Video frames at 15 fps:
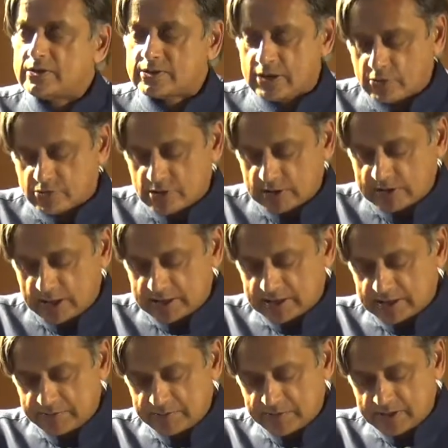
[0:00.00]
social
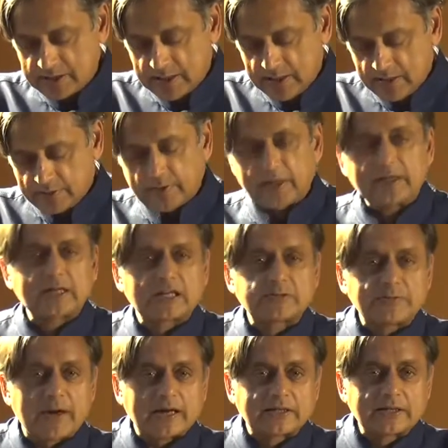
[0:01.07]
customs,
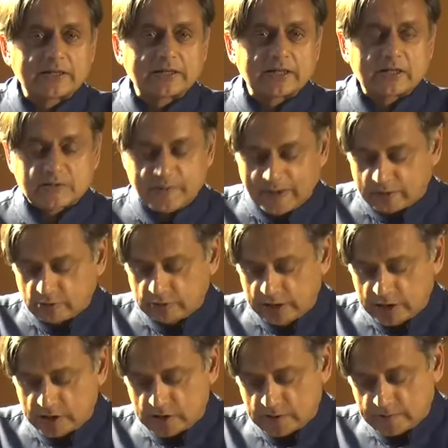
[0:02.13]
religious practice and
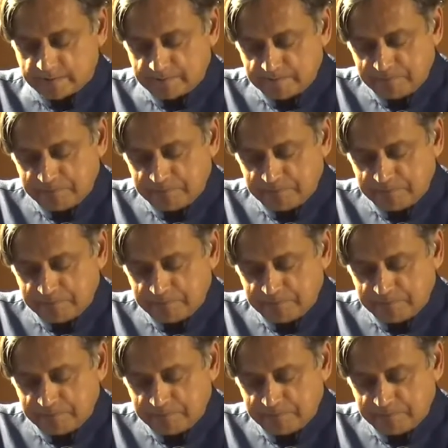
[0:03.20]
speculation,